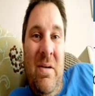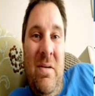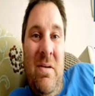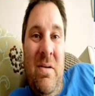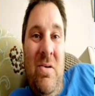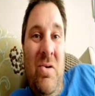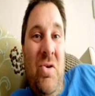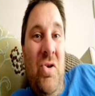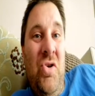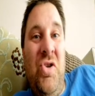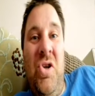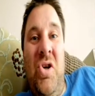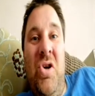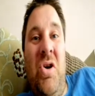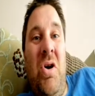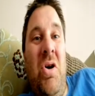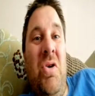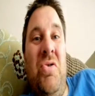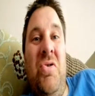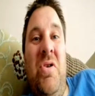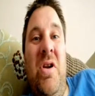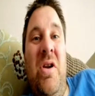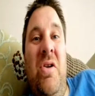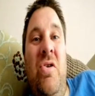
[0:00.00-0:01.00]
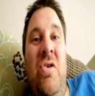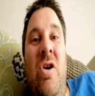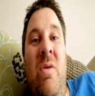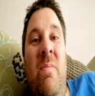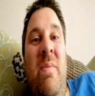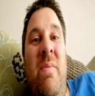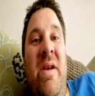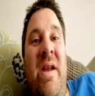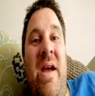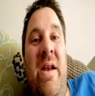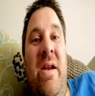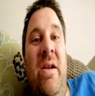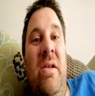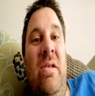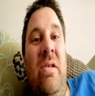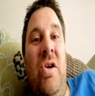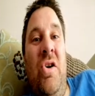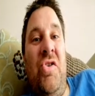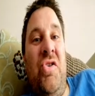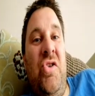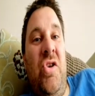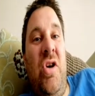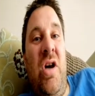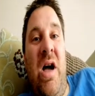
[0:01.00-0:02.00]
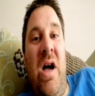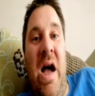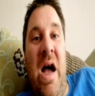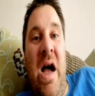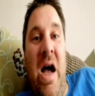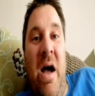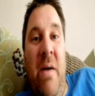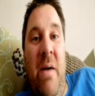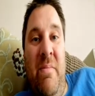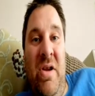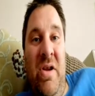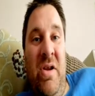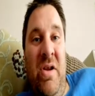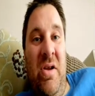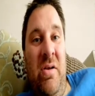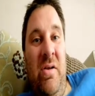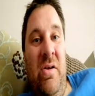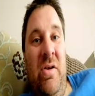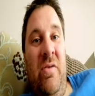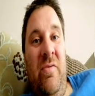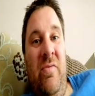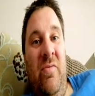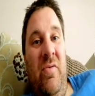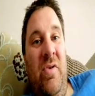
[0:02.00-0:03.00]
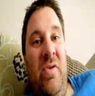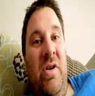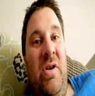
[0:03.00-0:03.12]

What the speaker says: As long as you cause nobody any loss or harm, and I'm